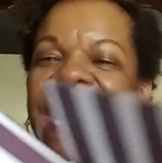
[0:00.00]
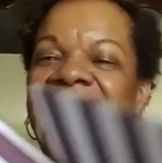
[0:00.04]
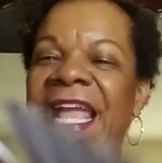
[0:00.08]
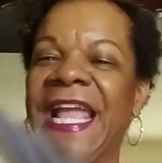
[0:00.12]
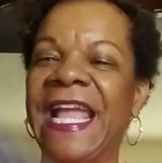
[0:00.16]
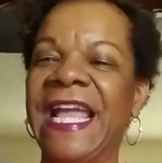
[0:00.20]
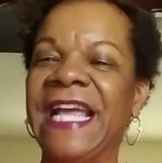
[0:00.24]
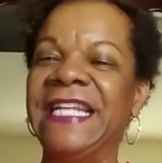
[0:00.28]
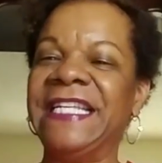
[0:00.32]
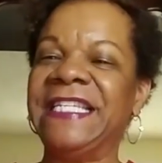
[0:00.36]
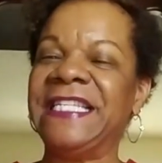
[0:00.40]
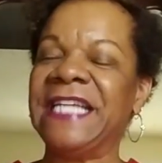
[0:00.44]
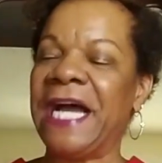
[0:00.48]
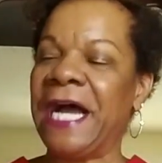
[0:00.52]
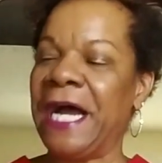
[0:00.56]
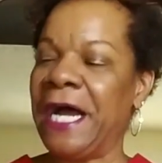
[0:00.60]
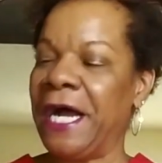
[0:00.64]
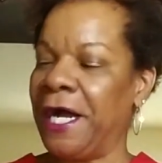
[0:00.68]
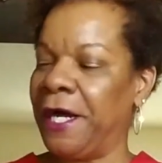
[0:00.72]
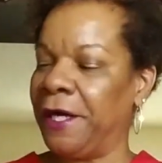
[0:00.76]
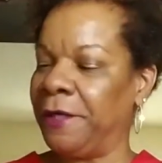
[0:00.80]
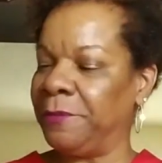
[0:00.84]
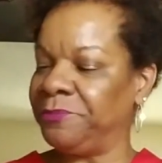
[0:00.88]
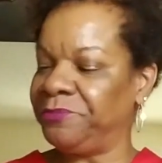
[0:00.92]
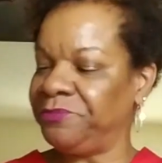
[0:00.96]
And
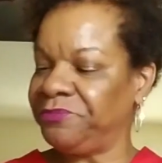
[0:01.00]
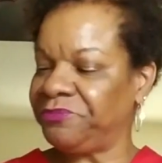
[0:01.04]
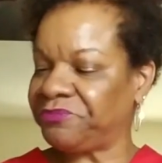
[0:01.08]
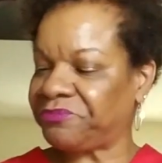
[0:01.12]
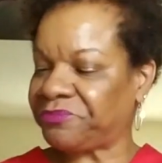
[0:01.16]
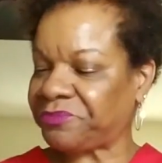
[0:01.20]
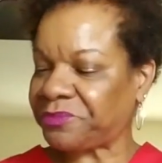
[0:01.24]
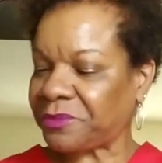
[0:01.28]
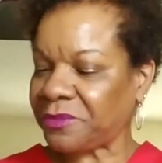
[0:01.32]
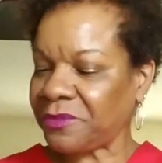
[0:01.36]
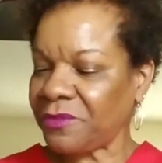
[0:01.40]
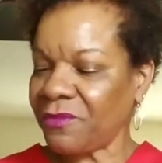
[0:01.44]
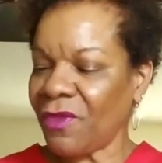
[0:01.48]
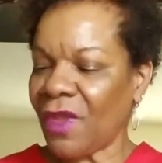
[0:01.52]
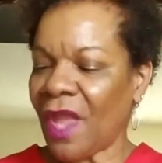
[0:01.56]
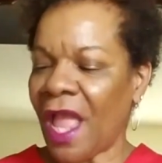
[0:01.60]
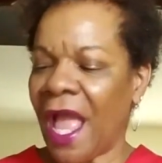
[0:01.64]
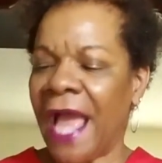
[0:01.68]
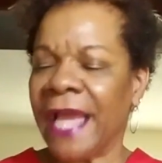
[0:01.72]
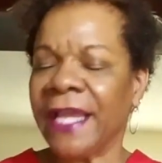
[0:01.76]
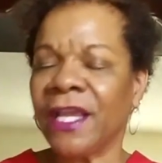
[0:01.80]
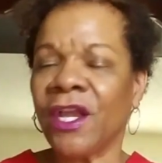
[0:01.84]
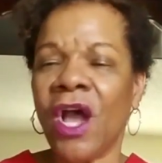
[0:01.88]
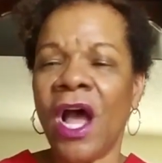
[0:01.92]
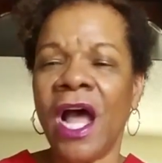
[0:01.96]
um,
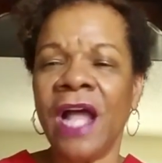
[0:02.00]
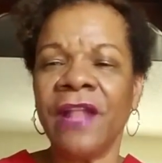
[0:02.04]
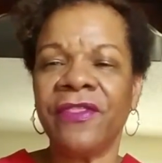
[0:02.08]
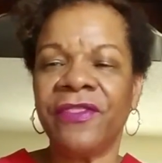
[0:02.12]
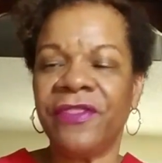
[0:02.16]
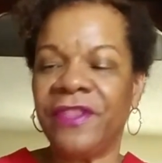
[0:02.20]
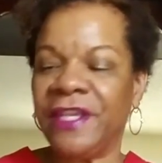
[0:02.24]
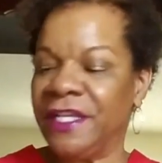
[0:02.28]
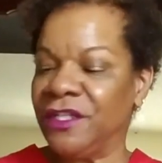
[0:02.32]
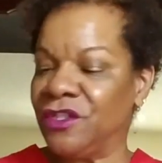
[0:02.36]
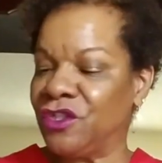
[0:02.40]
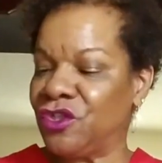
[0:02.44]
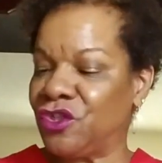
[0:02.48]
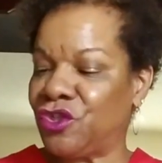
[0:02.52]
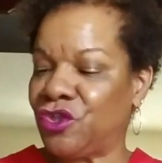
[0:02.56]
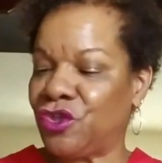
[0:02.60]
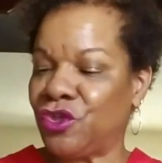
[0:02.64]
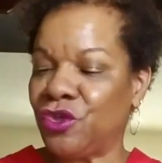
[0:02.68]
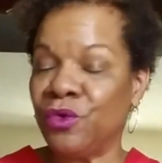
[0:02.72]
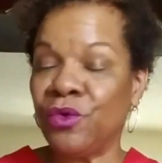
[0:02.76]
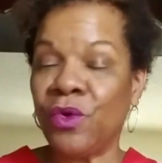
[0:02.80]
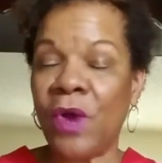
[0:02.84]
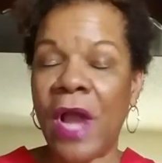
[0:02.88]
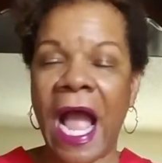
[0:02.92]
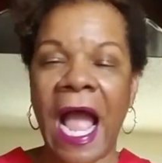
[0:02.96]
I got these
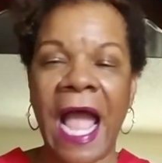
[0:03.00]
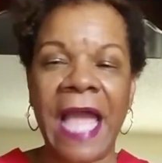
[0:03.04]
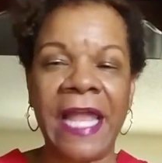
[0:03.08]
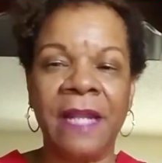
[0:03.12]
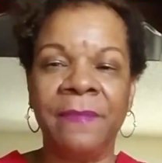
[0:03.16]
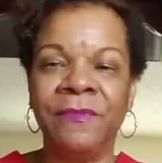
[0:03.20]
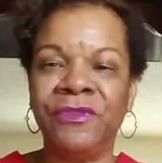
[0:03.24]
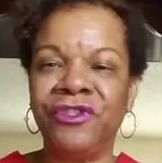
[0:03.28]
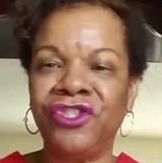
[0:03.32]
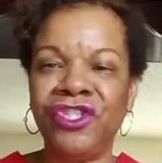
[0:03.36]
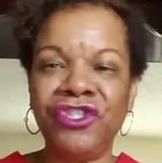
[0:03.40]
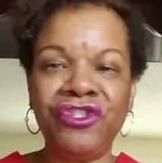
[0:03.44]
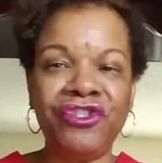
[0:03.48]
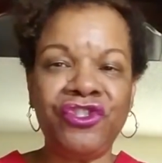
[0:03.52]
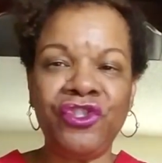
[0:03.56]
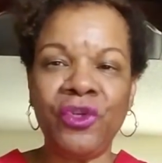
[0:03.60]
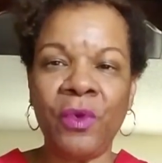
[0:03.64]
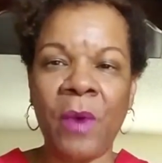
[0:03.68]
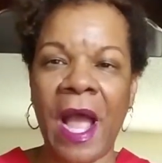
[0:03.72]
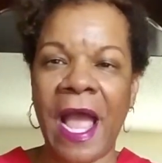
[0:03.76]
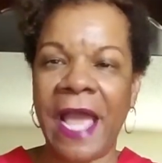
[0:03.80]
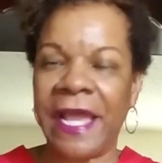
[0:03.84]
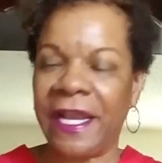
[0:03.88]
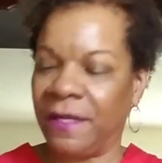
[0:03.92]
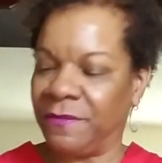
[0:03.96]
two items, just
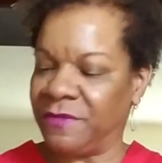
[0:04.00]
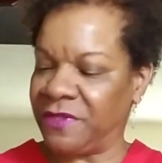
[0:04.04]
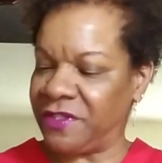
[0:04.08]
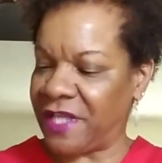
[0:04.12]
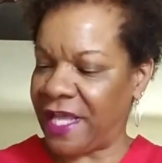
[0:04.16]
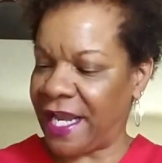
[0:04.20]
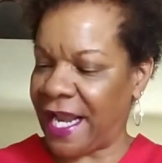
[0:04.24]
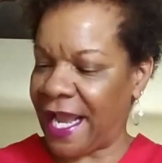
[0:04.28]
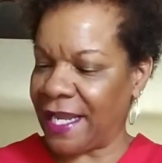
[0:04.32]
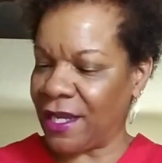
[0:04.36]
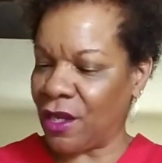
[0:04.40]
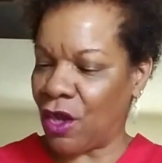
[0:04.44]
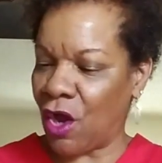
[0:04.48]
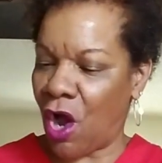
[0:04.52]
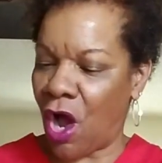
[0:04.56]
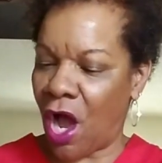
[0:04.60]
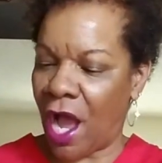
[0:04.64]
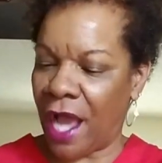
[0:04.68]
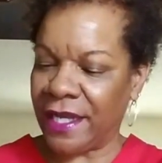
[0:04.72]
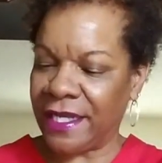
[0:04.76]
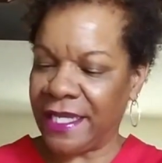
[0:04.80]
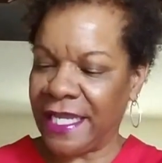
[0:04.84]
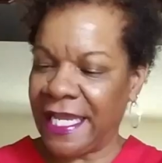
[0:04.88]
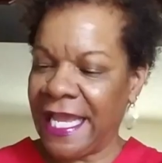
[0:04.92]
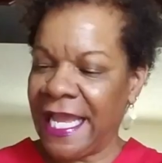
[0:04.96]
two items that I
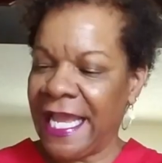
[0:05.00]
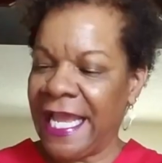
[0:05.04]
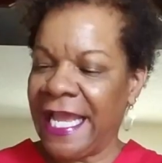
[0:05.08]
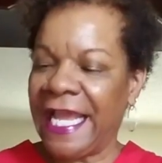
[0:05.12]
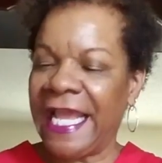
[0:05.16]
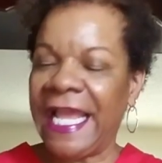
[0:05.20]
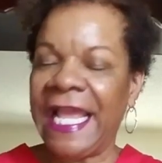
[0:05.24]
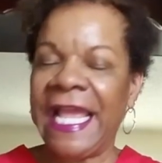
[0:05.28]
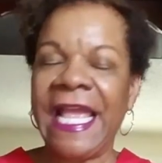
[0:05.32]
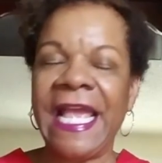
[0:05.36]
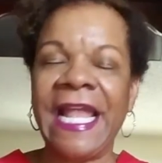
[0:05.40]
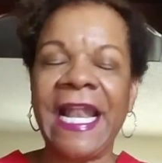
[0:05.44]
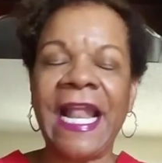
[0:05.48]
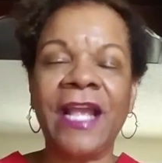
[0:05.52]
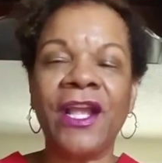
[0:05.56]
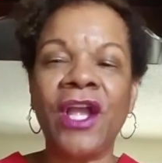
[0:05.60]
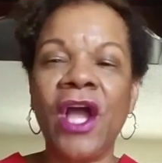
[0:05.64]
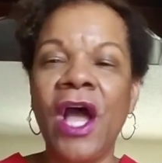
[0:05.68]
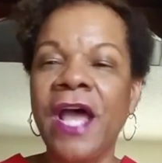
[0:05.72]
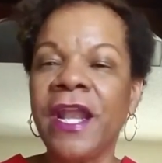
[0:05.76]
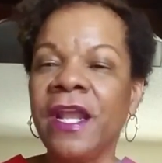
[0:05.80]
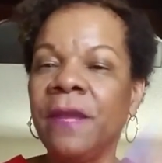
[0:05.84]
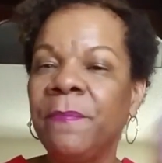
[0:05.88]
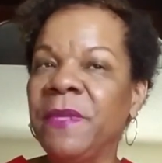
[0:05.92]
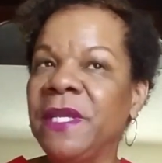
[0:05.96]
got. And I
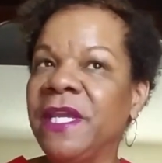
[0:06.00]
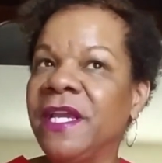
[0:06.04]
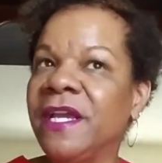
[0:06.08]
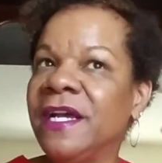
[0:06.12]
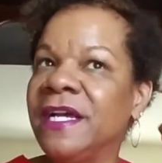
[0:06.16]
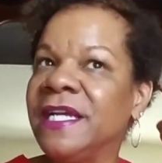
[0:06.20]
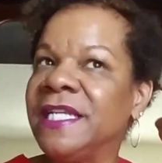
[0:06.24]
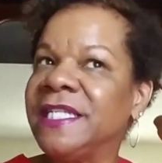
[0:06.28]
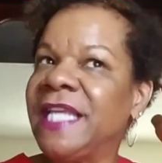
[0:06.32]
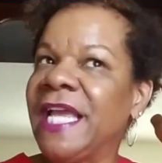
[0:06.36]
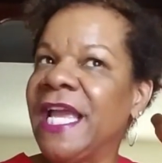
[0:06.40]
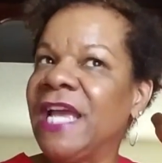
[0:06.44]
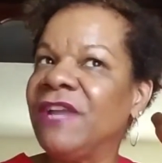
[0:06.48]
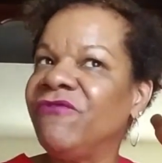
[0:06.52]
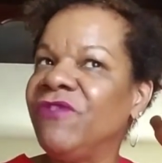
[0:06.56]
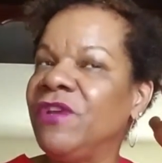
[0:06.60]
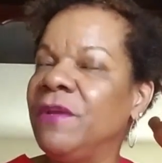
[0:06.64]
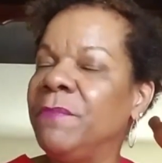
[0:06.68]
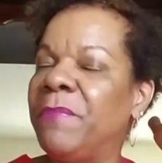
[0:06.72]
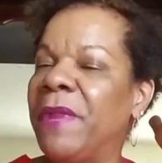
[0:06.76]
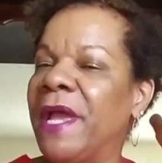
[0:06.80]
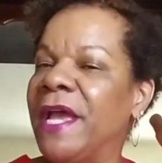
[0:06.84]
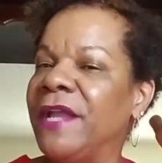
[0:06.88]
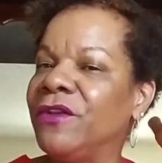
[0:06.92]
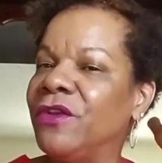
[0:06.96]
got it because Henri
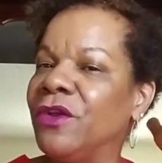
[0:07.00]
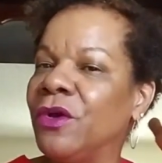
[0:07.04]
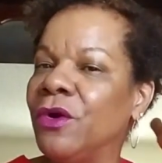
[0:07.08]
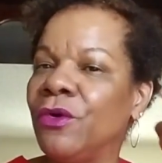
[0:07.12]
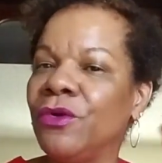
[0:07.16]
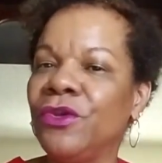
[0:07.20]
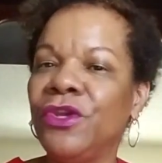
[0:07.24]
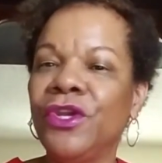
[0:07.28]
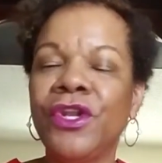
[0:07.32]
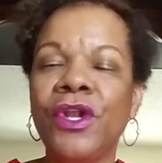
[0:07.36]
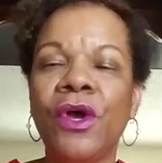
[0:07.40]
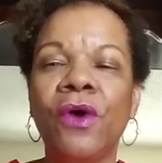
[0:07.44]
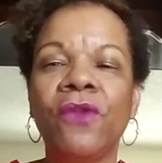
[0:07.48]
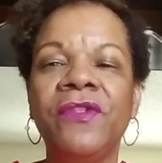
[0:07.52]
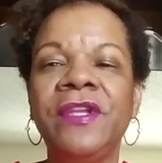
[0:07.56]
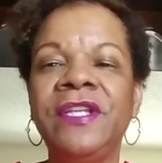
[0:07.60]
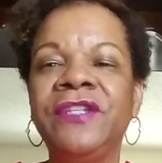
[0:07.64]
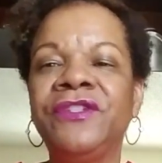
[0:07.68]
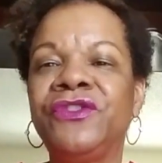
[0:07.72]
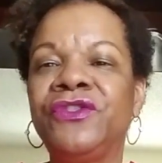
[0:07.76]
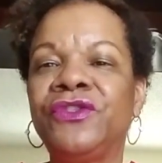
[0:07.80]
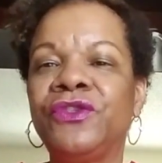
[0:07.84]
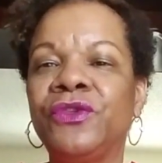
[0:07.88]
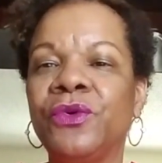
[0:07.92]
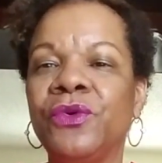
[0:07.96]
Bendel, you know,
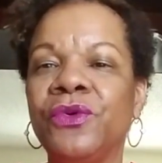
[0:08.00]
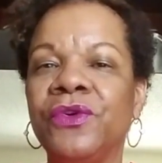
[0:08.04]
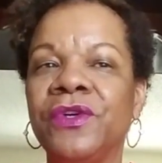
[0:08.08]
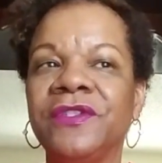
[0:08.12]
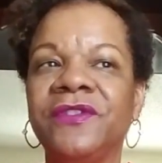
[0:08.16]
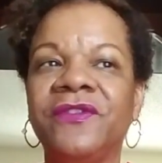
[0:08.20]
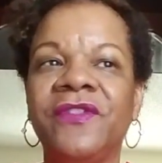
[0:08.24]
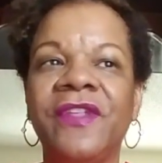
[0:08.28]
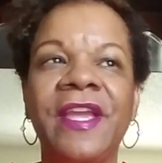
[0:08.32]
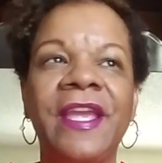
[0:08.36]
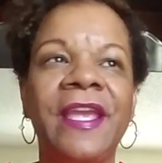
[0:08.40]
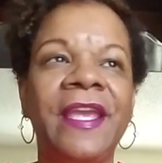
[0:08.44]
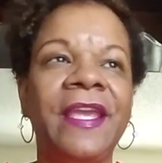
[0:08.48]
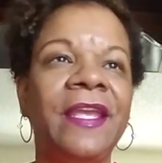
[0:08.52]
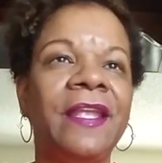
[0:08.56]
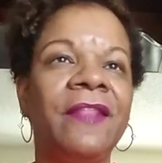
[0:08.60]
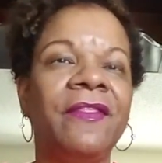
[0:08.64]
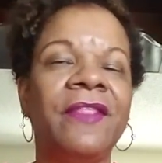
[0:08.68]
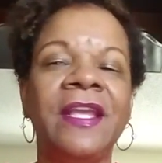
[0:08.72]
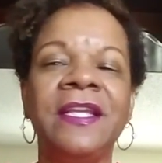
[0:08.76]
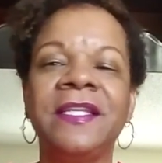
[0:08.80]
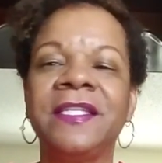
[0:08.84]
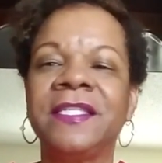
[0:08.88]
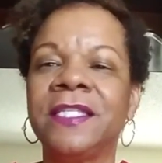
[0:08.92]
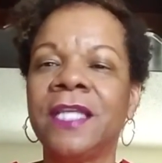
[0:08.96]
these stores, they,
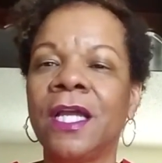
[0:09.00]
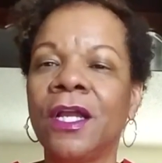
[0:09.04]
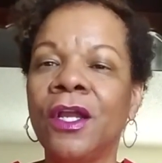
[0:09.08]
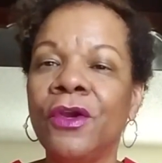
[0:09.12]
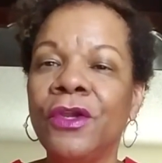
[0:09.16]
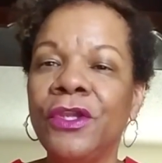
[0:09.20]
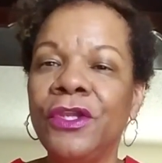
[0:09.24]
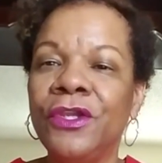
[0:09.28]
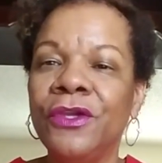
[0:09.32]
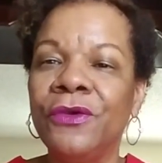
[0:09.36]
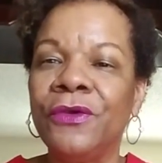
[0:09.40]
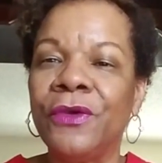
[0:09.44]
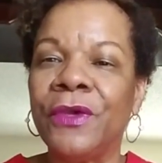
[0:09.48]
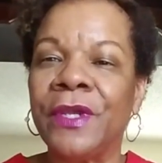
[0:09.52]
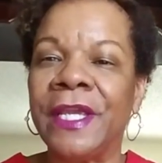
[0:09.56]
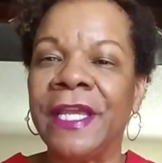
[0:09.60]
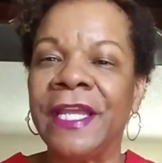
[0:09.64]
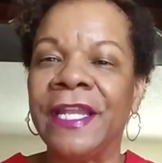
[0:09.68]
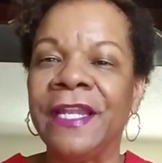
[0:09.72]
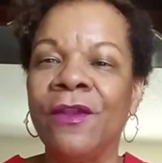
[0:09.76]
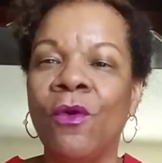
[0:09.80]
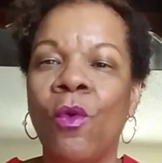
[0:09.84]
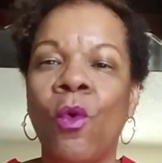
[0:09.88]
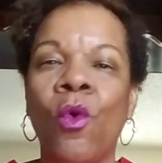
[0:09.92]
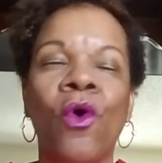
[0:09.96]
they suckle you
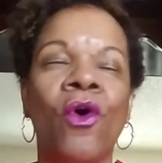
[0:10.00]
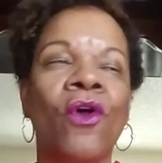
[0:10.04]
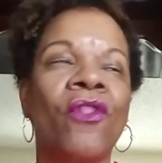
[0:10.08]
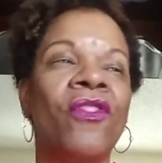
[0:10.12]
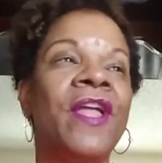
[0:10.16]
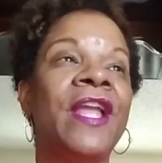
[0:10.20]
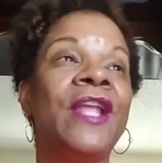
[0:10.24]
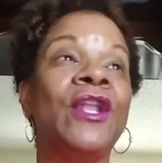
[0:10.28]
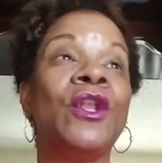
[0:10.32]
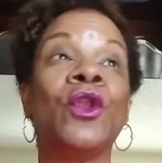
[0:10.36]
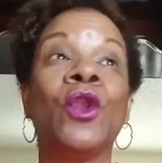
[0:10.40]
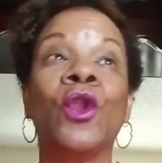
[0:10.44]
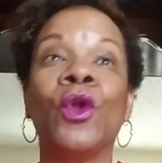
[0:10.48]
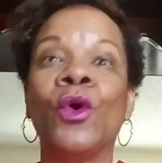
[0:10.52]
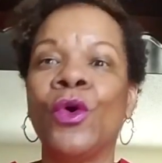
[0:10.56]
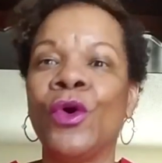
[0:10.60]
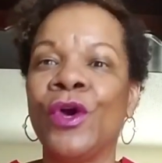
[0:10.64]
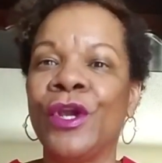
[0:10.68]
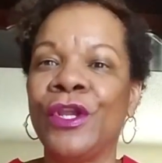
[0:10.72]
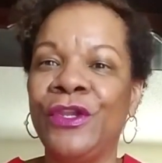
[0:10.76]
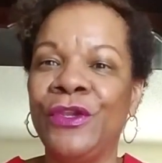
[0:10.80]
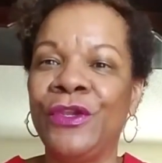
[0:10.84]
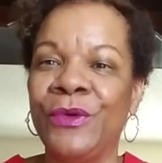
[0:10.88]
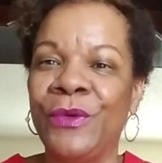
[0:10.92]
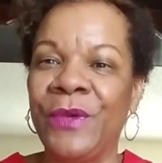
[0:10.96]
in or they
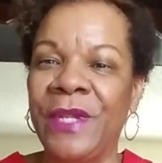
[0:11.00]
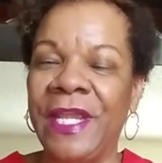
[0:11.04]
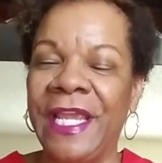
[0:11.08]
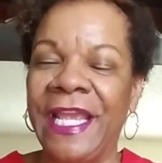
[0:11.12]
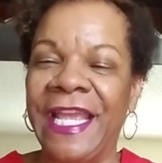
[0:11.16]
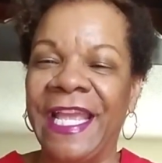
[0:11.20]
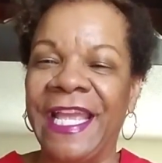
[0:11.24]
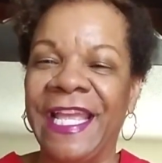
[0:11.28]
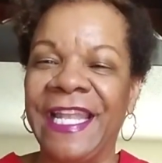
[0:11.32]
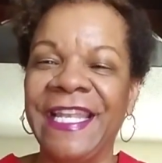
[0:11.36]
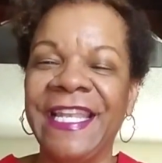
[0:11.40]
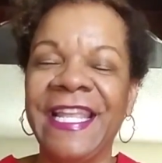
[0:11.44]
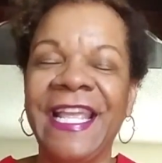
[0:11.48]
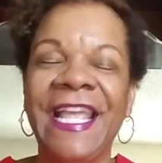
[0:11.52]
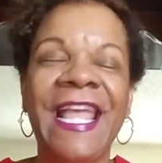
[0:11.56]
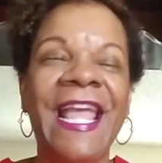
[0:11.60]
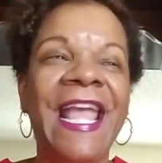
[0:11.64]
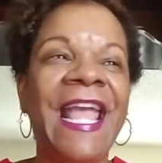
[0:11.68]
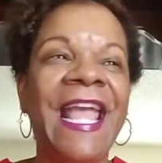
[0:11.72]
lure you in.